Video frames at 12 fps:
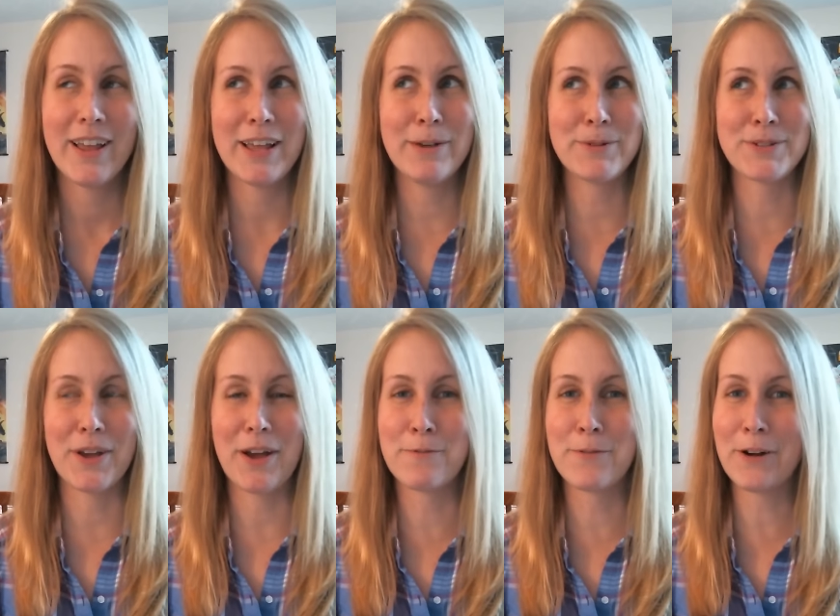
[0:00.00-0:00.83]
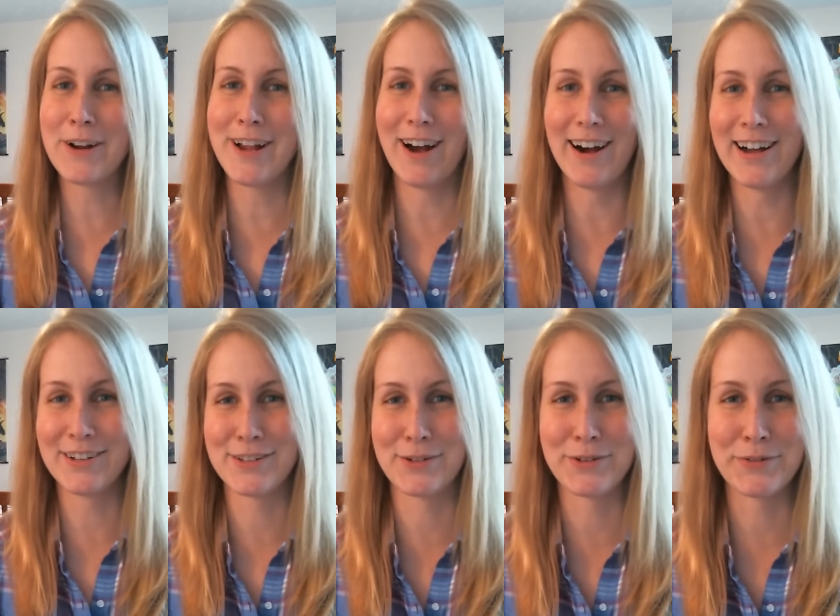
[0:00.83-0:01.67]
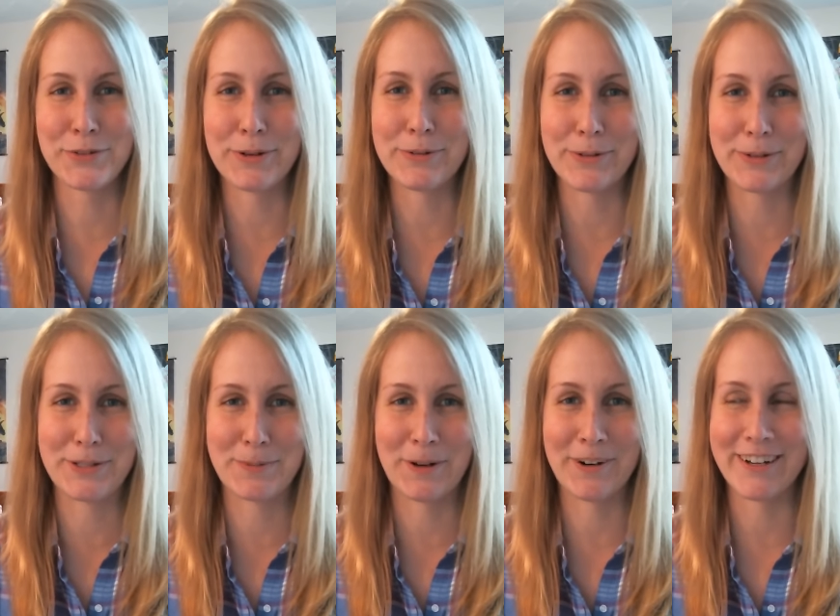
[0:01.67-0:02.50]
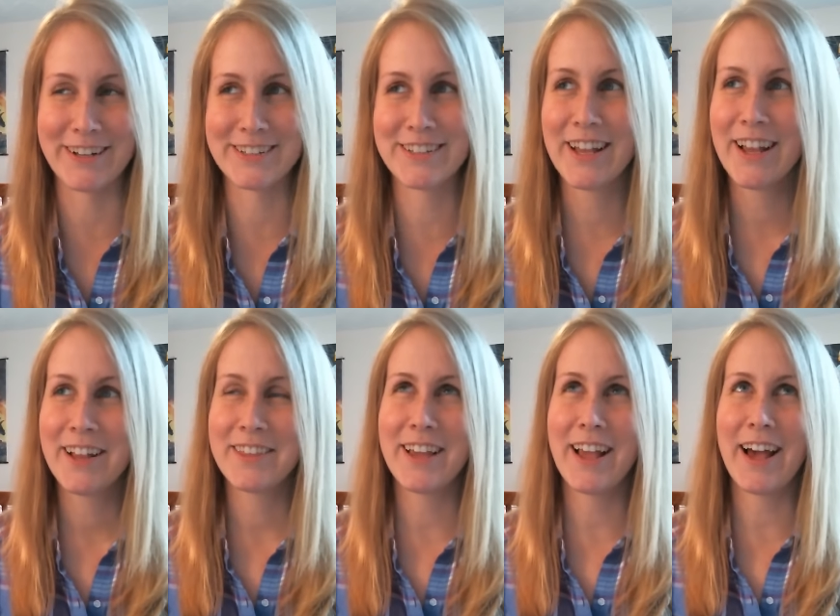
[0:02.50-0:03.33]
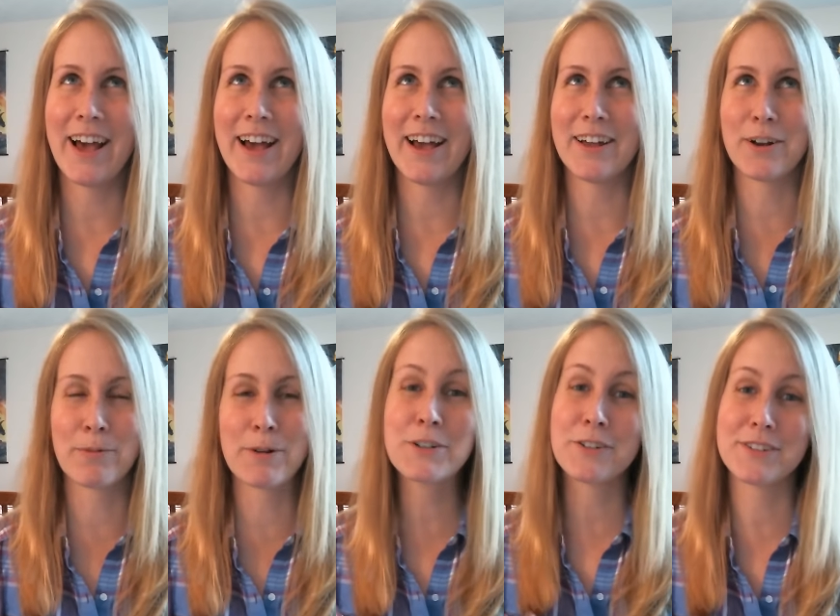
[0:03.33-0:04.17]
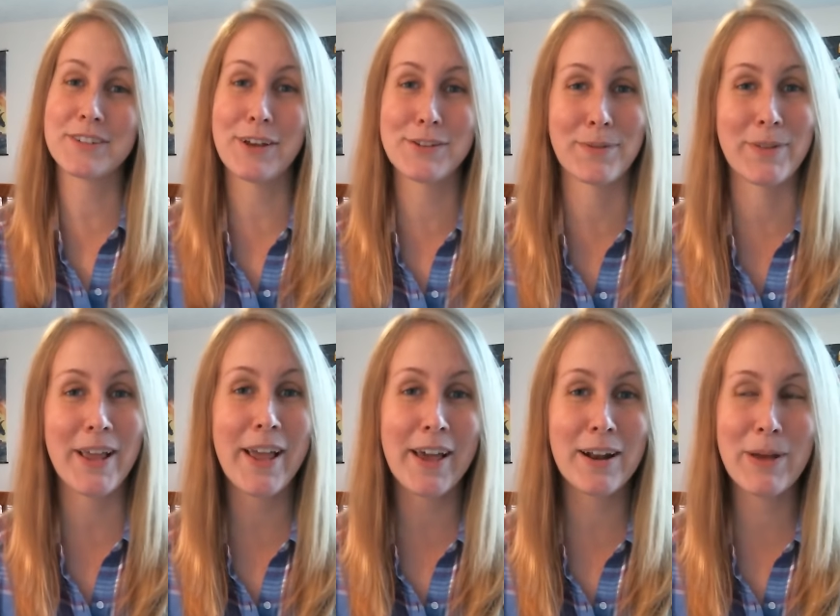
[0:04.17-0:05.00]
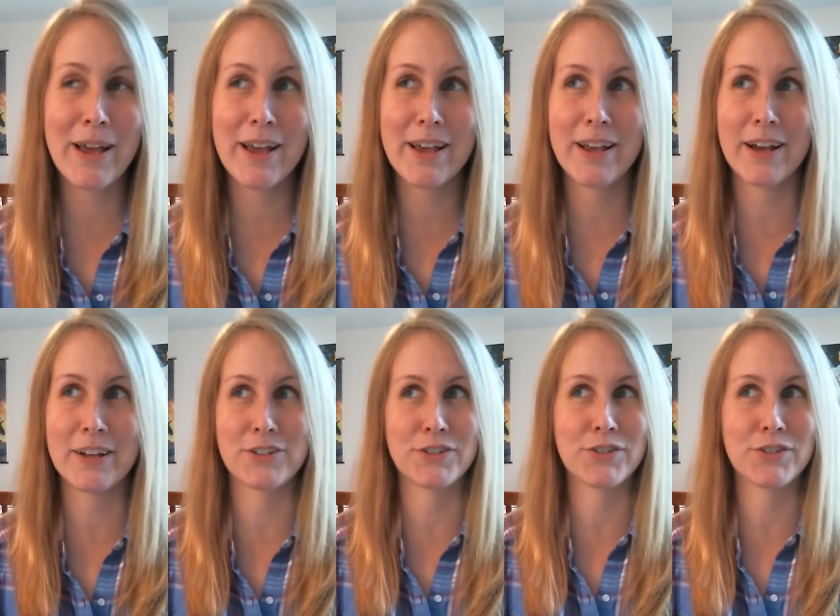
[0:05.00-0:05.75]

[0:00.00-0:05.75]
It was a very odd and sort of joyful experience. They had original cells from the anime, just